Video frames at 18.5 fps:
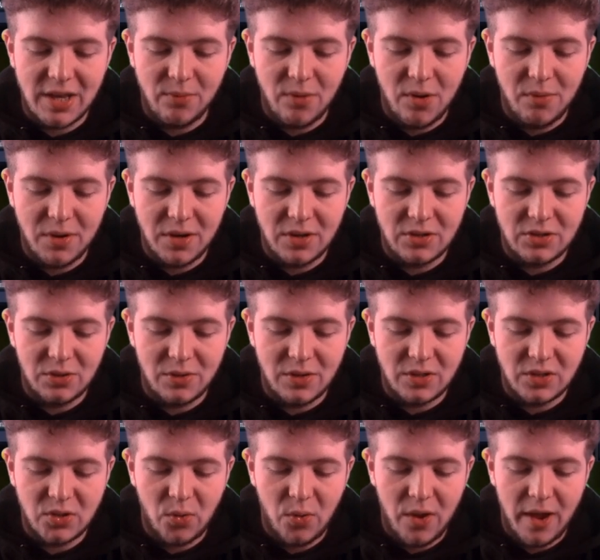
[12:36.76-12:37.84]
what we're gonna do
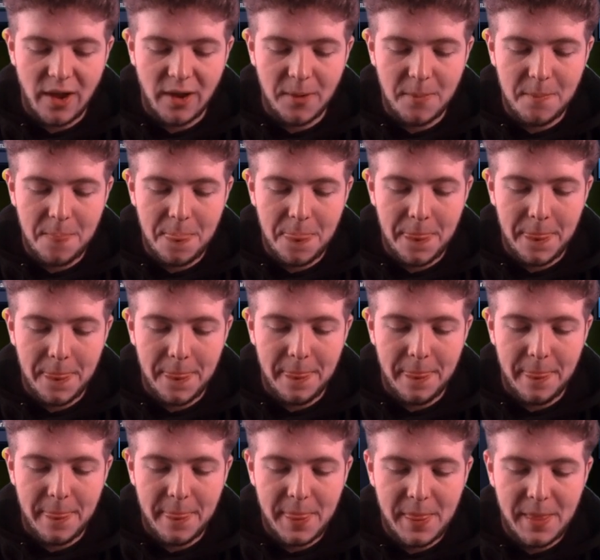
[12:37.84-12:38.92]
is quick. Hmm,
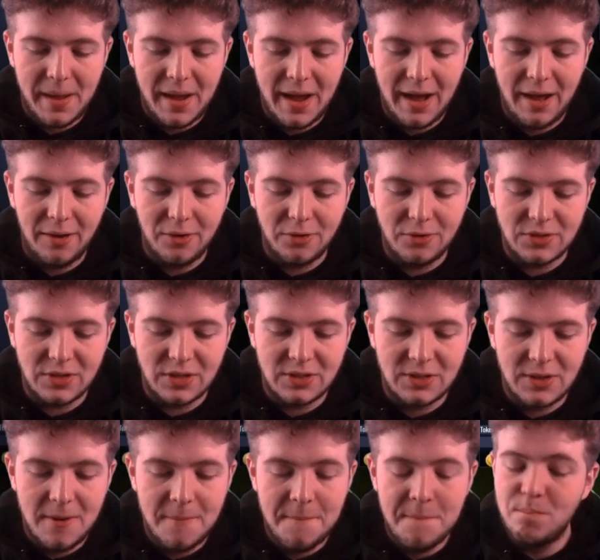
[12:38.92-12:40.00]
how long is this?
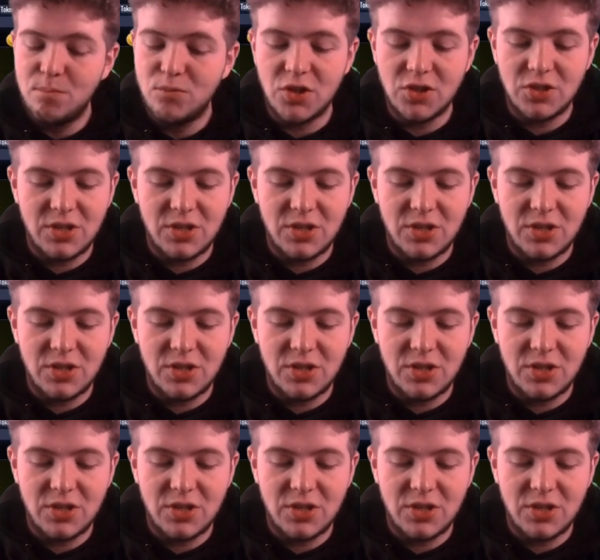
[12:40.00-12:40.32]
Just